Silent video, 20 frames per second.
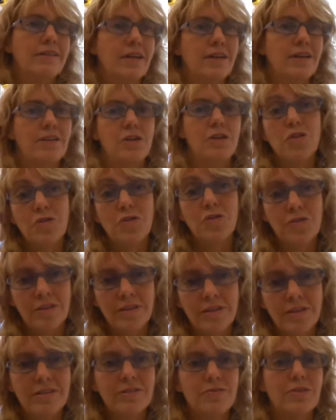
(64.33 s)

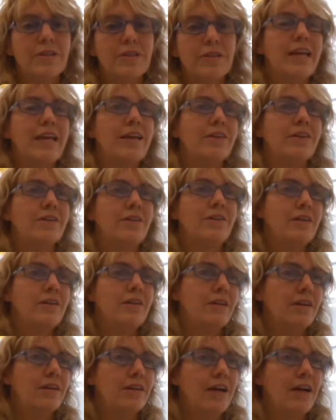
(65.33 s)
useful for later
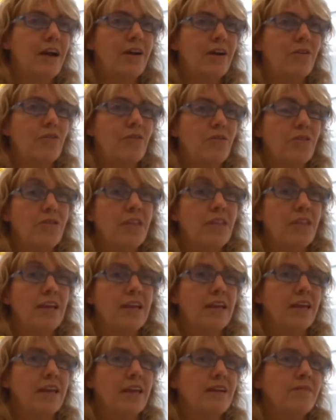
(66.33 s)
and higher
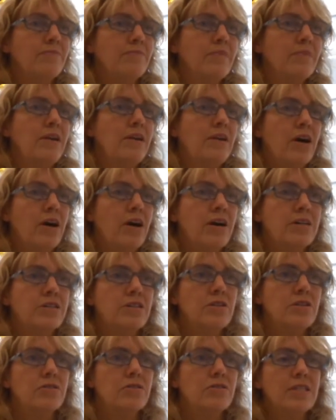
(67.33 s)
thinking. All right,
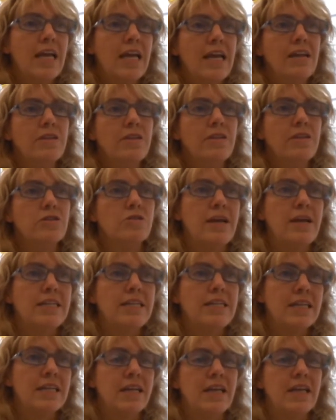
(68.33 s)
so scalar is
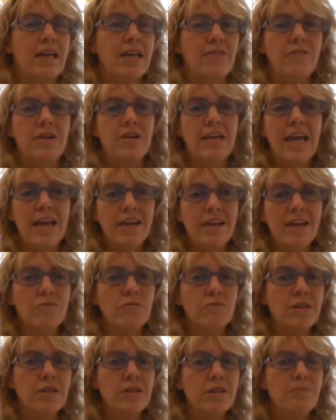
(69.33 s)
basically if you can't
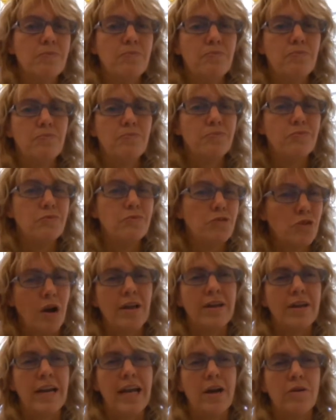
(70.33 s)
really
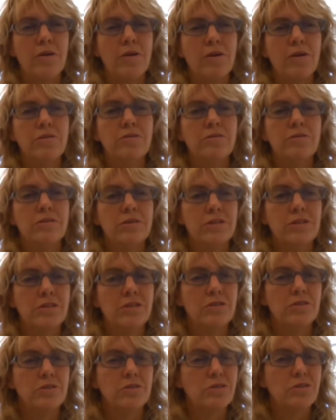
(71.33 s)
draw an arrow
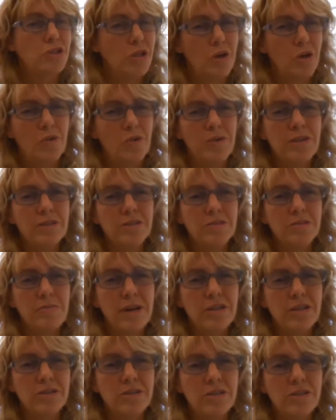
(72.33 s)
to show its
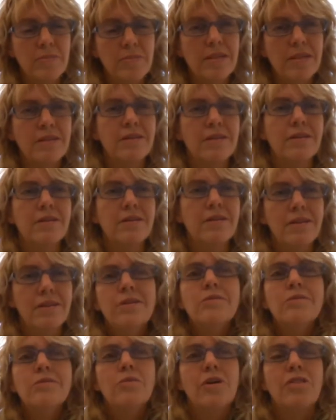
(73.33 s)
measurement,
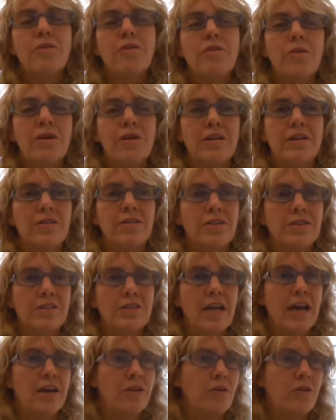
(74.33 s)
we throw it into this
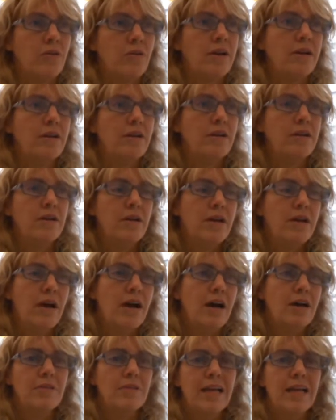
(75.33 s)
category.
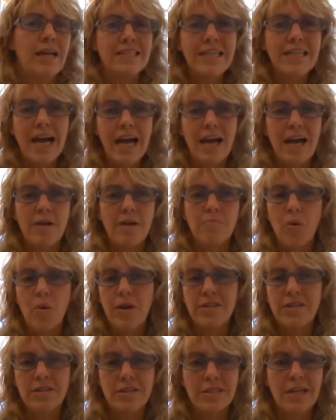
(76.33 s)
Like time,
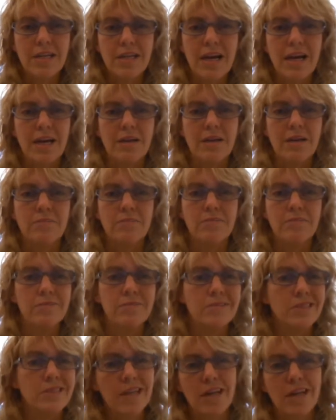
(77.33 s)
point to time,
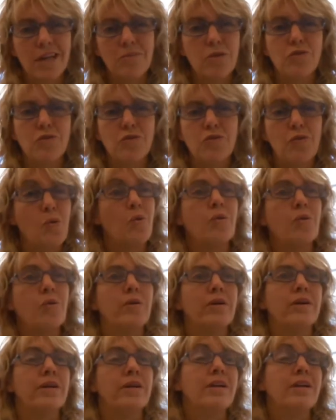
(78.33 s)
just kind of moves forward.